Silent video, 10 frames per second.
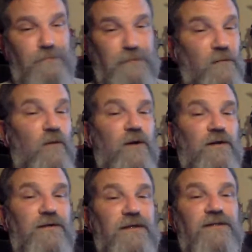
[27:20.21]
be
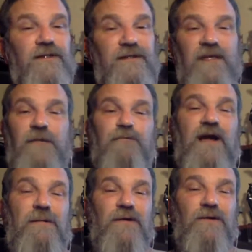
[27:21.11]
warned, it's a deep
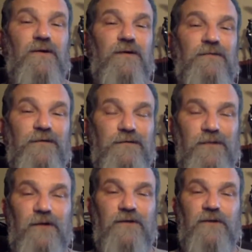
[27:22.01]
rabbit hole if you
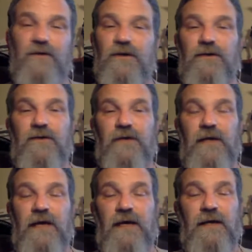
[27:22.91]
start to go looking
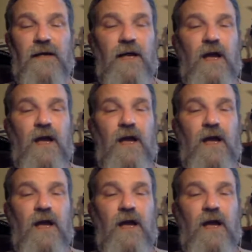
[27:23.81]
online.